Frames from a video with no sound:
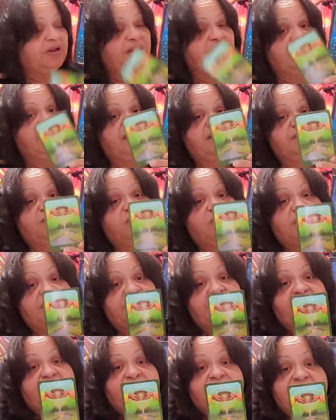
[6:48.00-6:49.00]
can get what
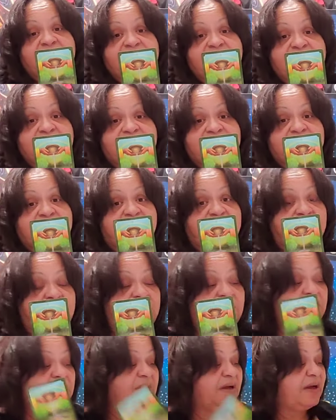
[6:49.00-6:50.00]
is.
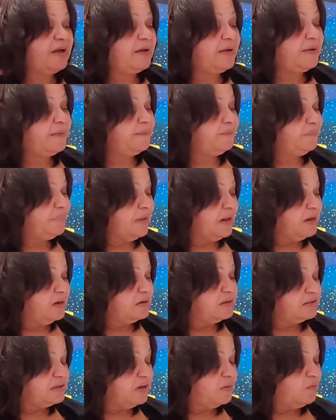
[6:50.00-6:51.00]
Okay?
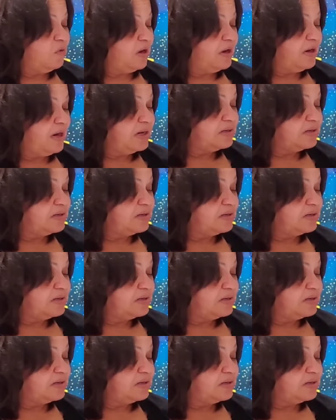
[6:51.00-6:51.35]
Someone